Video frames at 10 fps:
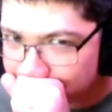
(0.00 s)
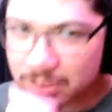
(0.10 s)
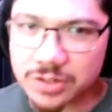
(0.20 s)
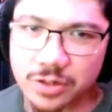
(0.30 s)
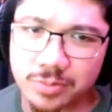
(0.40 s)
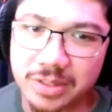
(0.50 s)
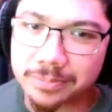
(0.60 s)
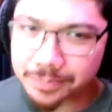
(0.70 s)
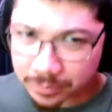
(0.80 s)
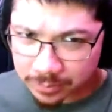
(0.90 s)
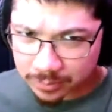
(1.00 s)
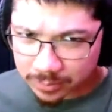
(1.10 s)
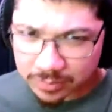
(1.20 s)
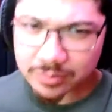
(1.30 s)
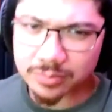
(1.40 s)
Excuse me.
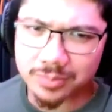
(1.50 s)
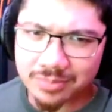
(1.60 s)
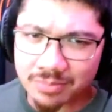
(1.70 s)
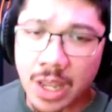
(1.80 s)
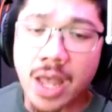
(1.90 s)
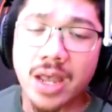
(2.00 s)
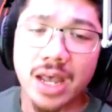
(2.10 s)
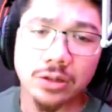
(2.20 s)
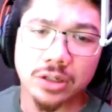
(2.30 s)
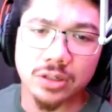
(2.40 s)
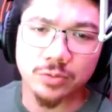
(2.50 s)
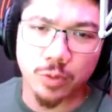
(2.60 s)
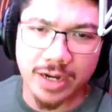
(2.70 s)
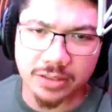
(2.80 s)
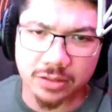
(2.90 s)
Helga
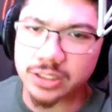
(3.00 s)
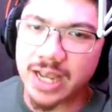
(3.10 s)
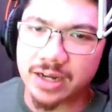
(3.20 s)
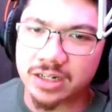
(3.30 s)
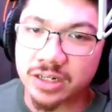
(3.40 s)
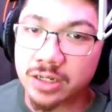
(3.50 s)
frantically added,